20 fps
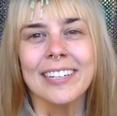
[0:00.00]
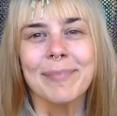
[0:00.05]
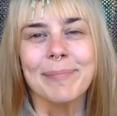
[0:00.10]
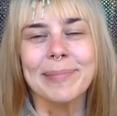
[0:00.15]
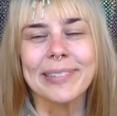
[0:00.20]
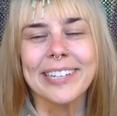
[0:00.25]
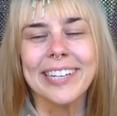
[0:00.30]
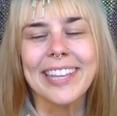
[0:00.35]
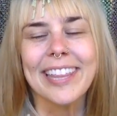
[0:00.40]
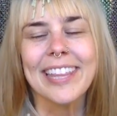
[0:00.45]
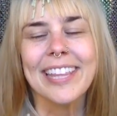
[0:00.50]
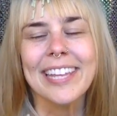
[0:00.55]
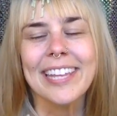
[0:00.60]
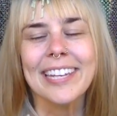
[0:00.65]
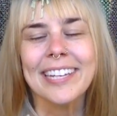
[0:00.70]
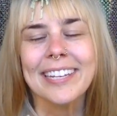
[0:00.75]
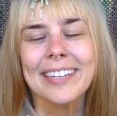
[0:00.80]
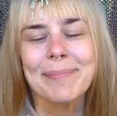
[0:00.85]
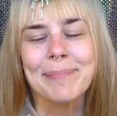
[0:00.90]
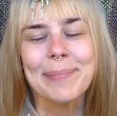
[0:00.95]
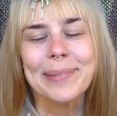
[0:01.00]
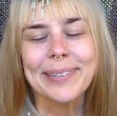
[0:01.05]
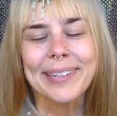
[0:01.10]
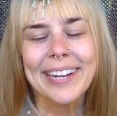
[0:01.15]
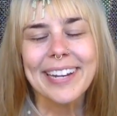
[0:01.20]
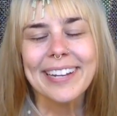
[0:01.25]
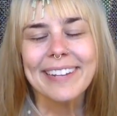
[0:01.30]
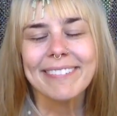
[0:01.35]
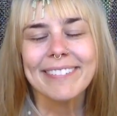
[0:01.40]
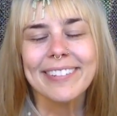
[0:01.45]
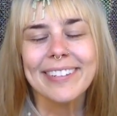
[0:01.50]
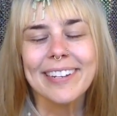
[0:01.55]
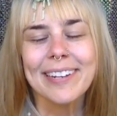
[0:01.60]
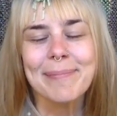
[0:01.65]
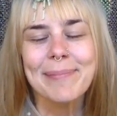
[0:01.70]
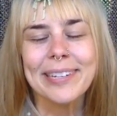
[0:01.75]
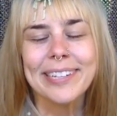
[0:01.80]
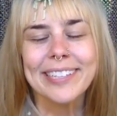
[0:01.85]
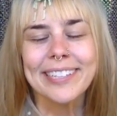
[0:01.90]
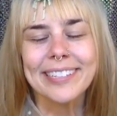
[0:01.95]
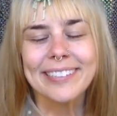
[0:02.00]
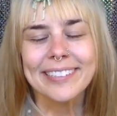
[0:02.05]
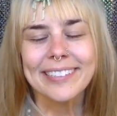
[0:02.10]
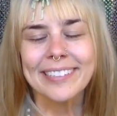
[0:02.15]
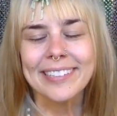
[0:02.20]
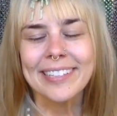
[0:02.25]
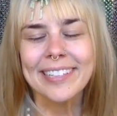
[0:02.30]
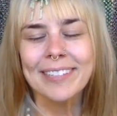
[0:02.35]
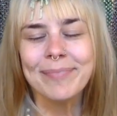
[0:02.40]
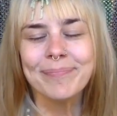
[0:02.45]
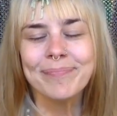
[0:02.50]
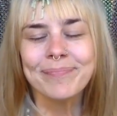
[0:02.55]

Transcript: Breathe in and pray for a miracle.